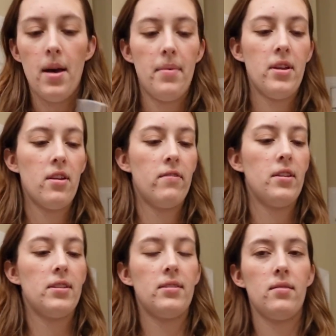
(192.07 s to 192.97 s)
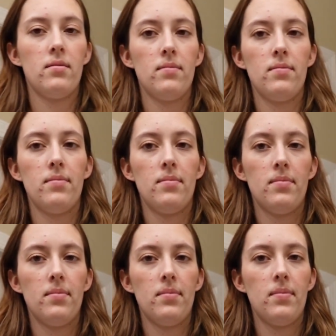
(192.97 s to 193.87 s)
I'm gonna give this
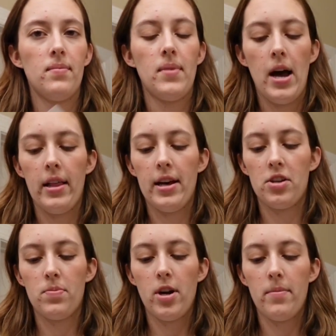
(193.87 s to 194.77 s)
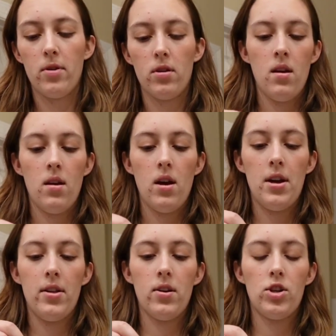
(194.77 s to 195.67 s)
eyelash primer
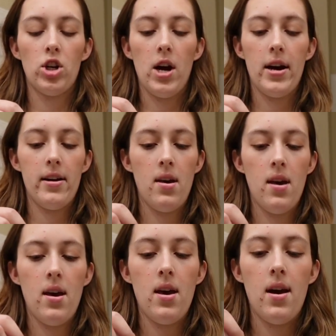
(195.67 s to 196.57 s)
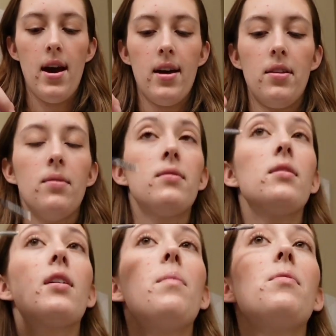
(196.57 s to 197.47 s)
another try. I had used it
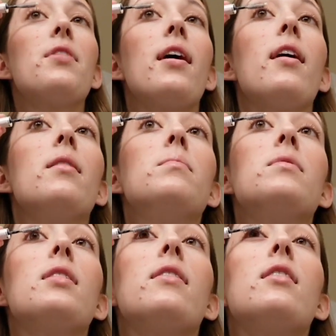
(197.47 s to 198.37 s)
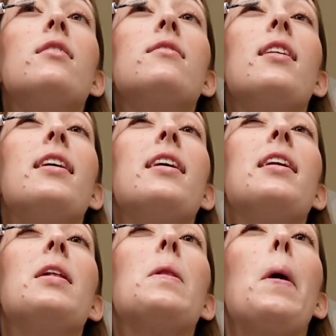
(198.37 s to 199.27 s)
a couple times and then decided I
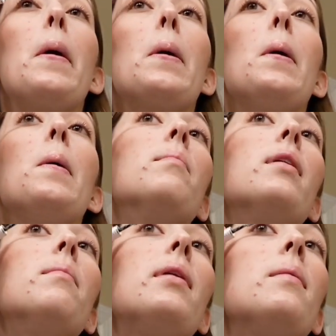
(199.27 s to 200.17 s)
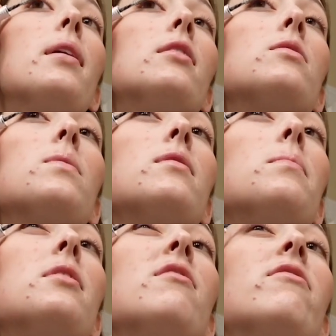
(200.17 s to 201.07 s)
didn't like it, but maybe I just wasn't
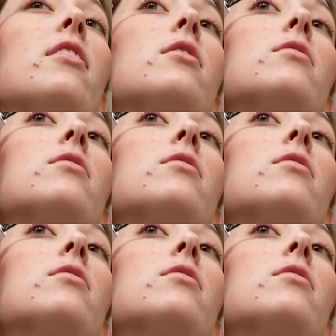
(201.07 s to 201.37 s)
being fair